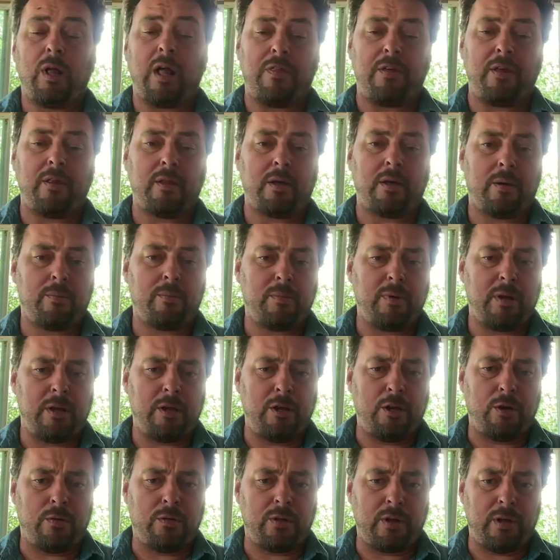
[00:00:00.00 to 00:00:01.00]
I think
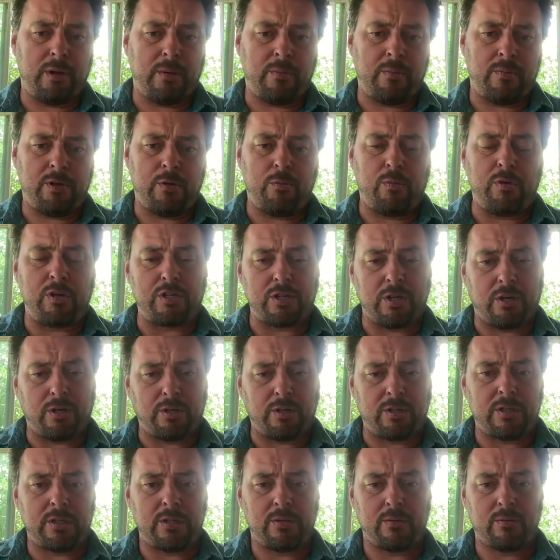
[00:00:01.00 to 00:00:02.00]
the
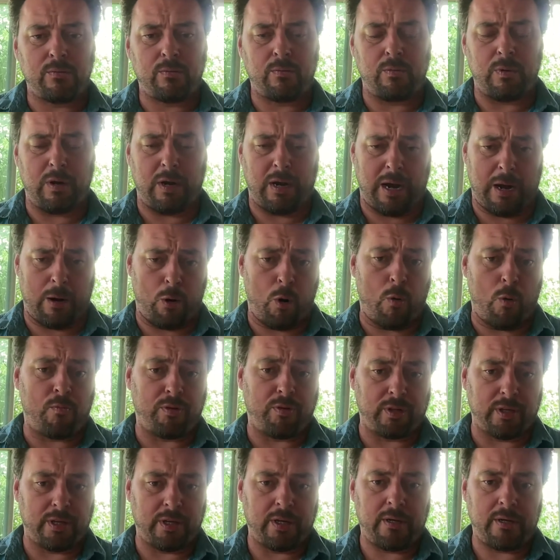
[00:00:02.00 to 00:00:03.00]
result,
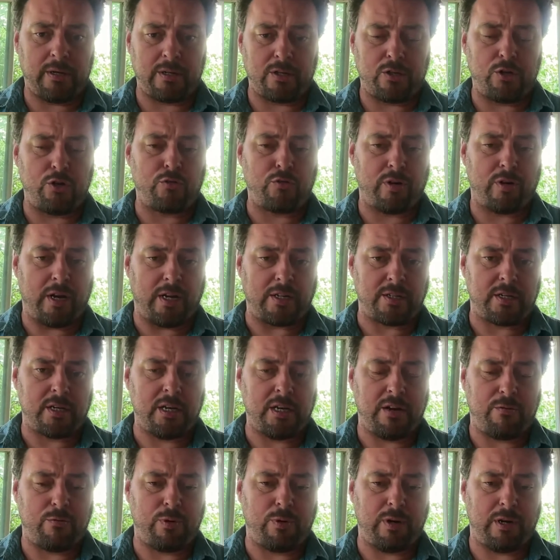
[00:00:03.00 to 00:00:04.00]
hopefully, is nutrient
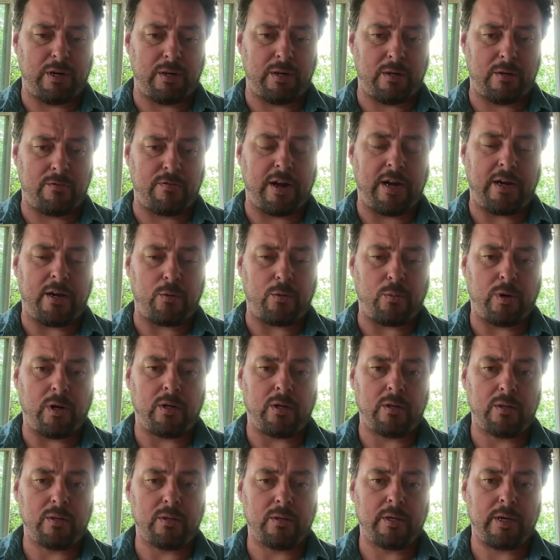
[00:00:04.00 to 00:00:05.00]
density if we can define it
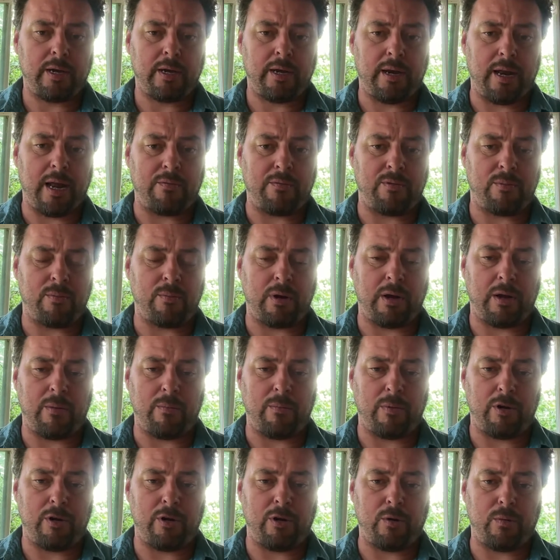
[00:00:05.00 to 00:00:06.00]
well and have
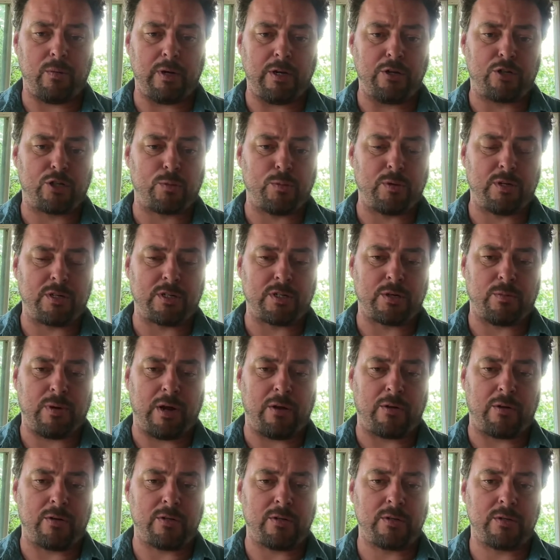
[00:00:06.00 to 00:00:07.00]
instruments
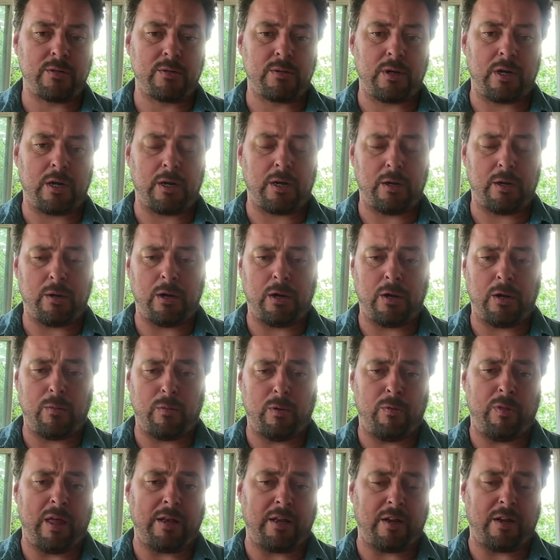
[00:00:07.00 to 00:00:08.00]
around
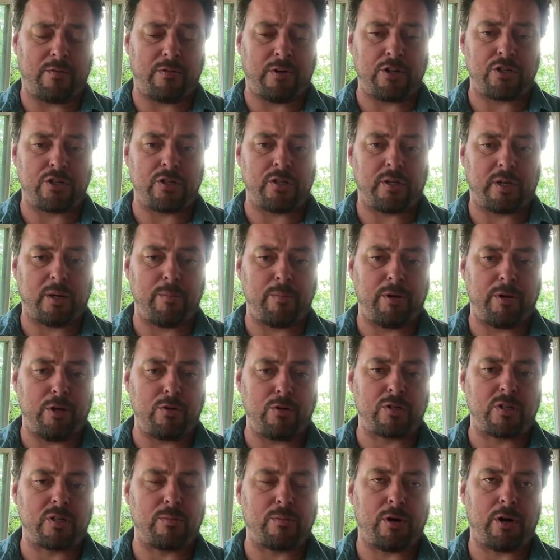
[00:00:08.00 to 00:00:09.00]
that definition that can be
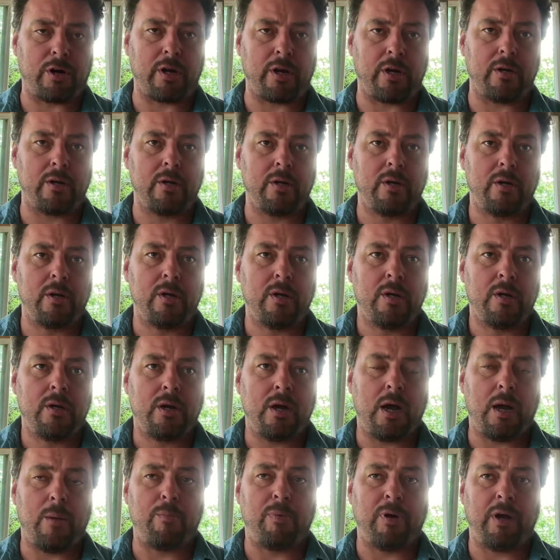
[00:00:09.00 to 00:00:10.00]
used in the market.
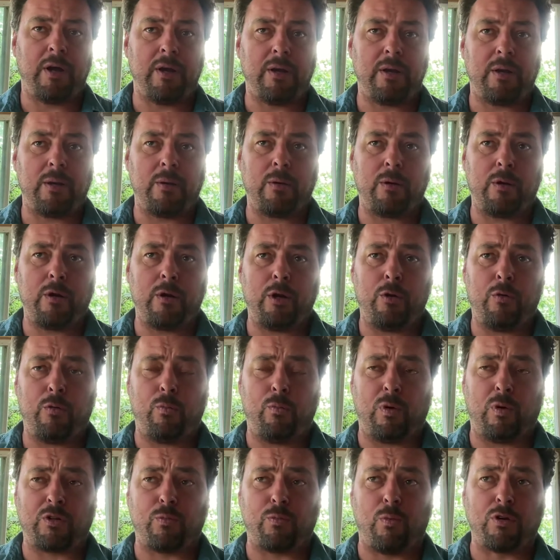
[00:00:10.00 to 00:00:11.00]
But
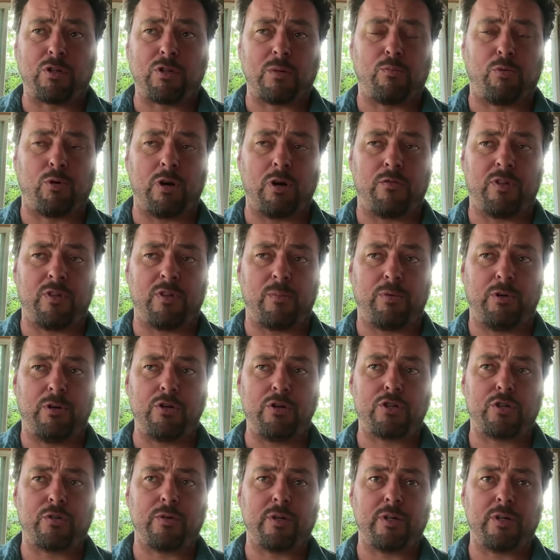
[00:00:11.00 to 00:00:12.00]
what's most important for the
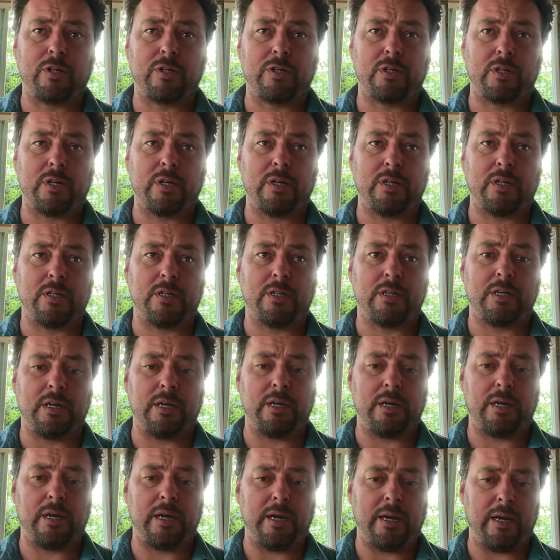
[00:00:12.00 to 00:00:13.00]
producer is
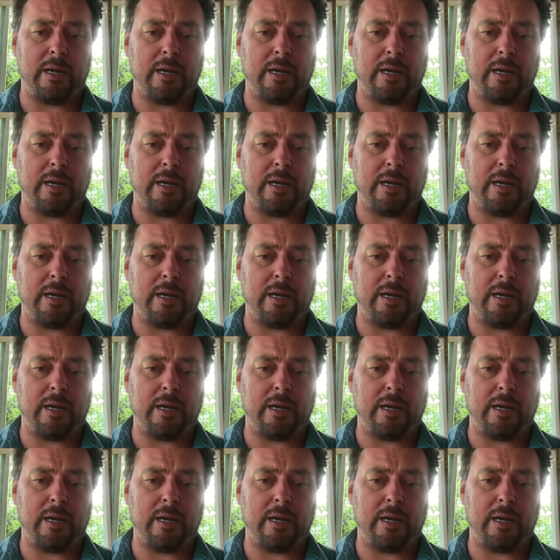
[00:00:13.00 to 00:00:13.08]
the